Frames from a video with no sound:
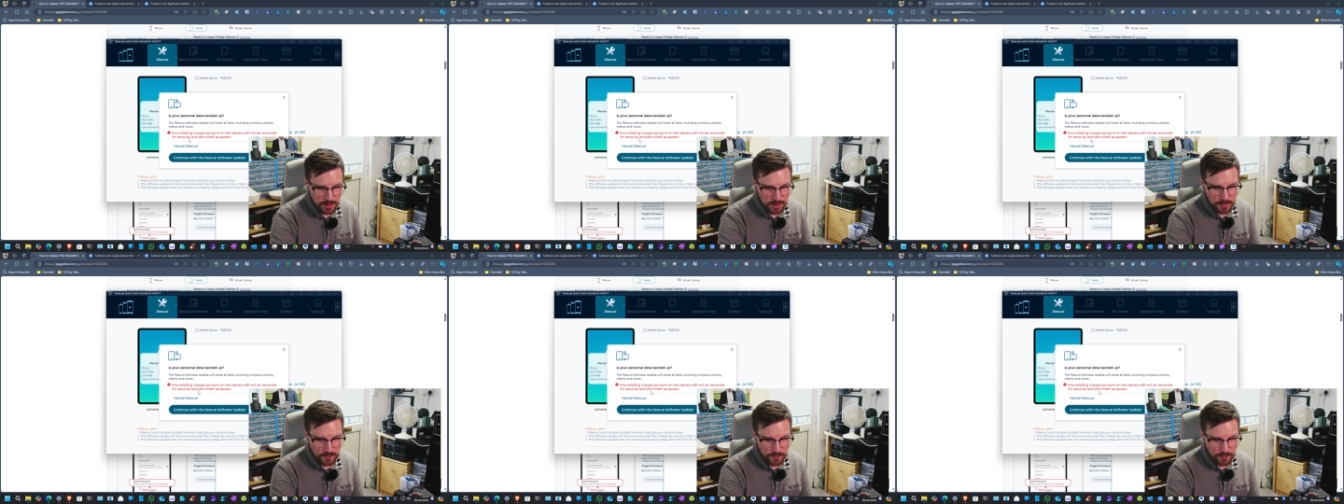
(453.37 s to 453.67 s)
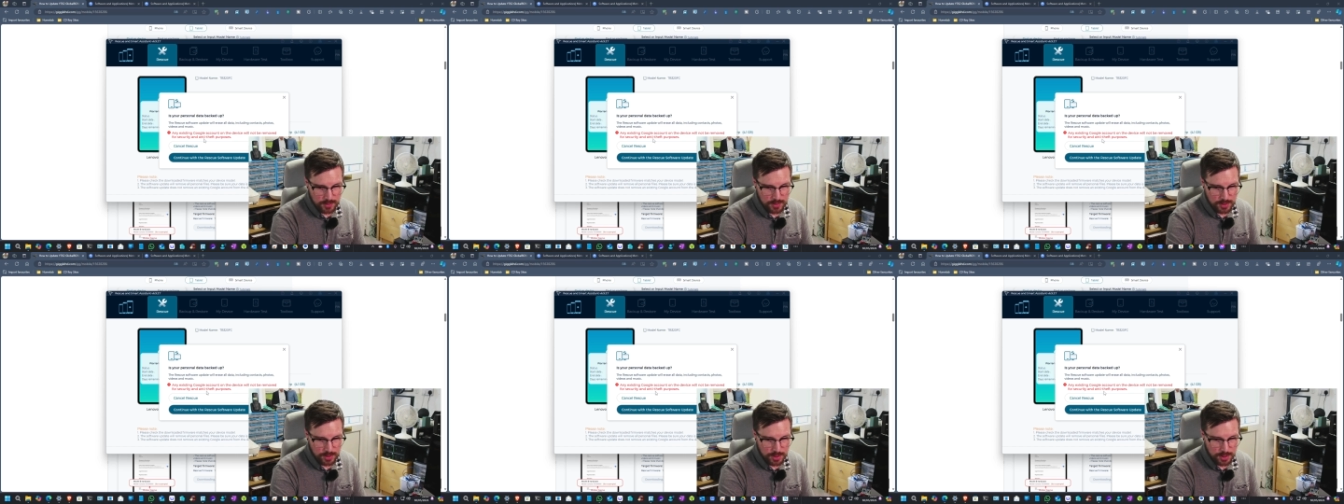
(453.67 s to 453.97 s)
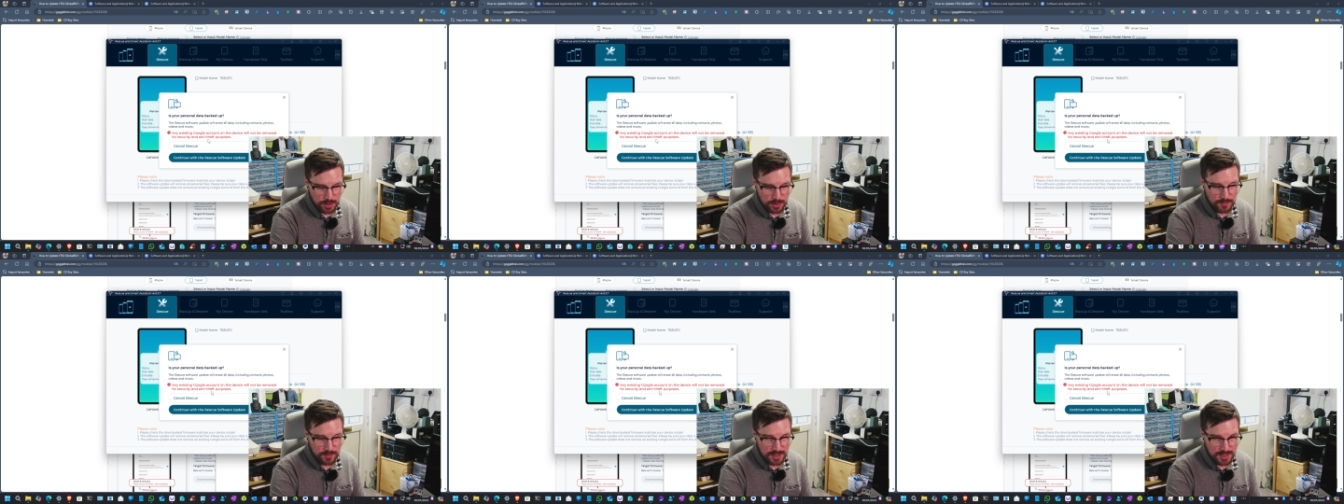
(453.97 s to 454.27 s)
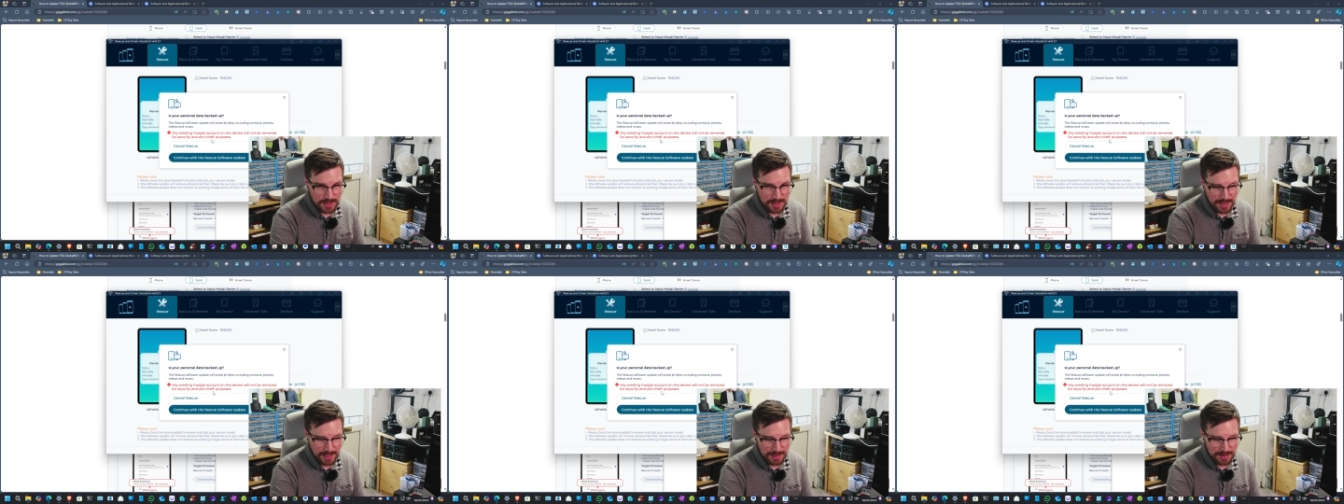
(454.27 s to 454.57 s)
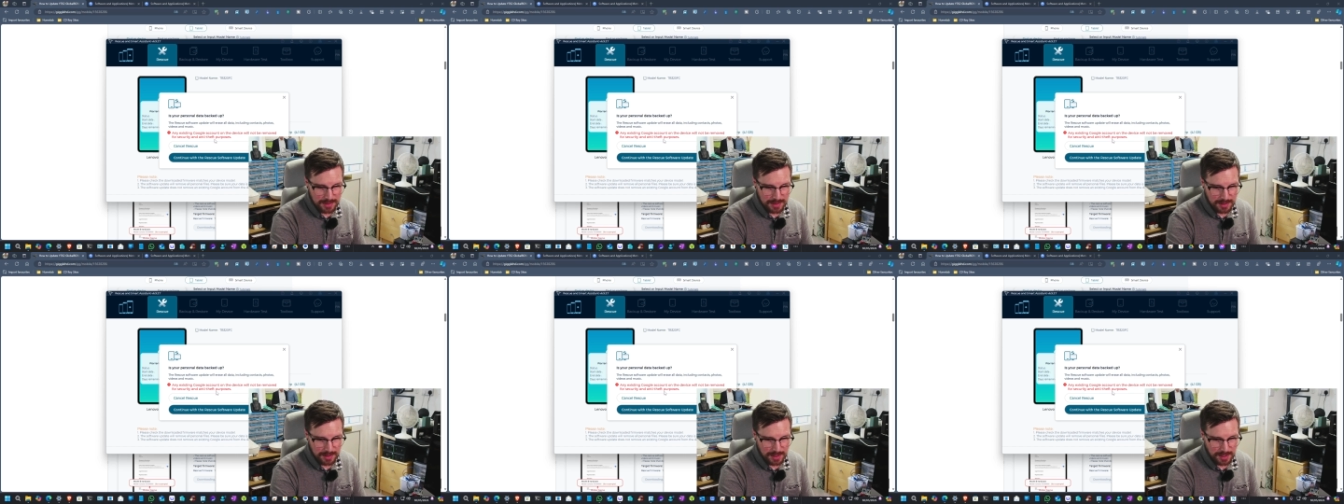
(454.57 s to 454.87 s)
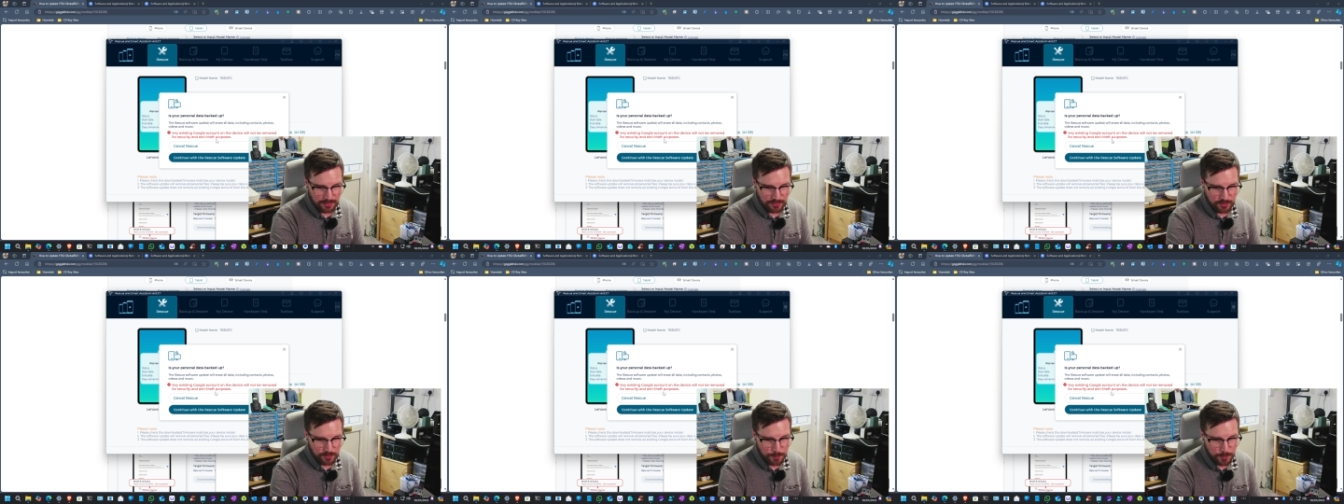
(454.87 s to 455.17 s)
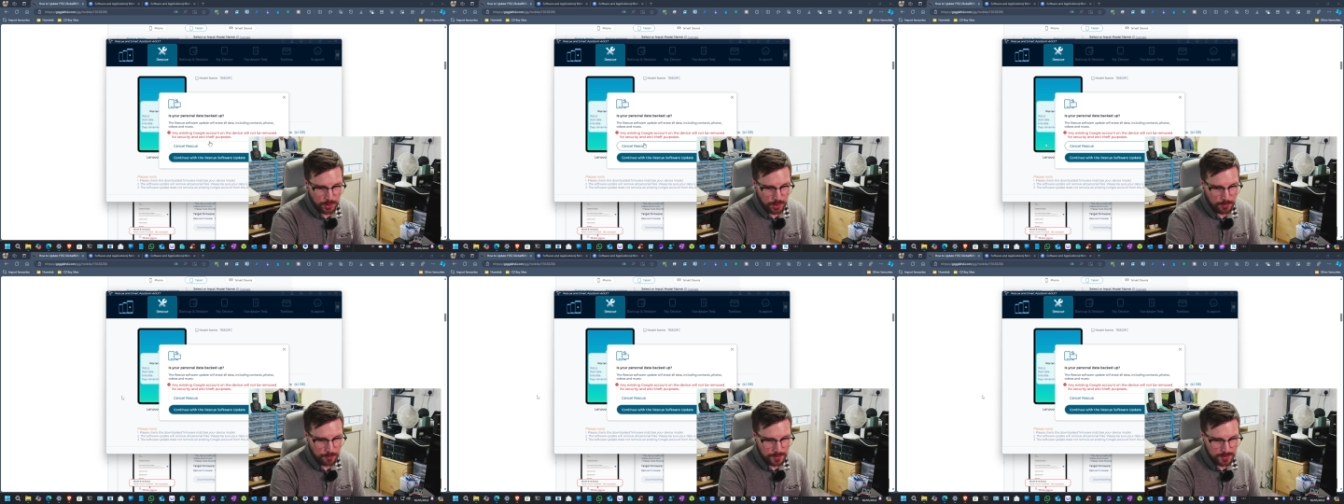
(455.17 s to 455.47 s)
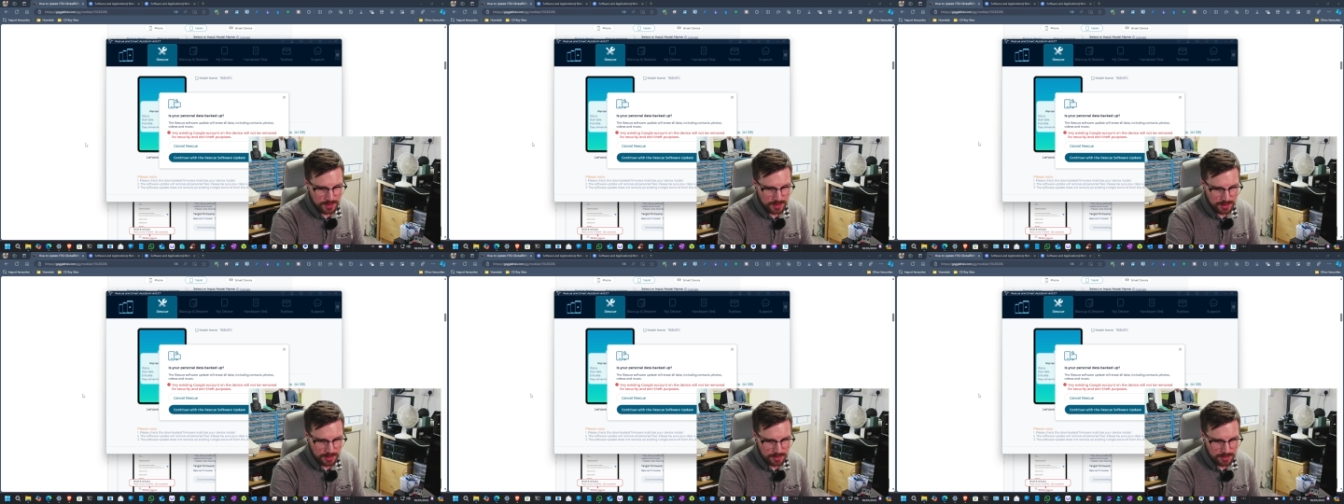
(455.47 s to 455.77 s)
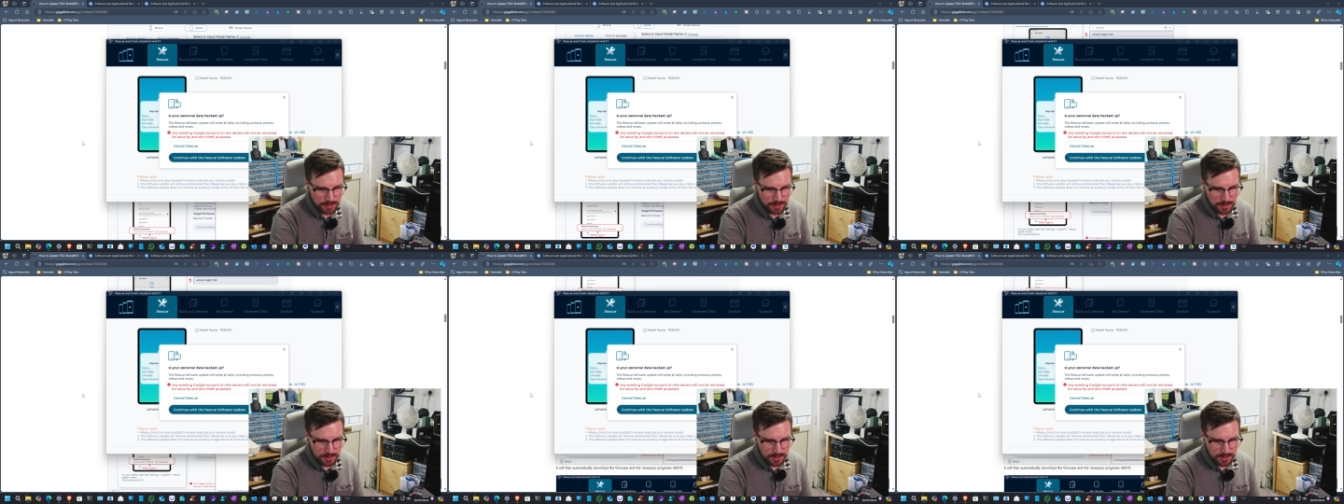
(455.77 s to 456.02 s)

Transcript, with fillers: for security and anti-theft purposes.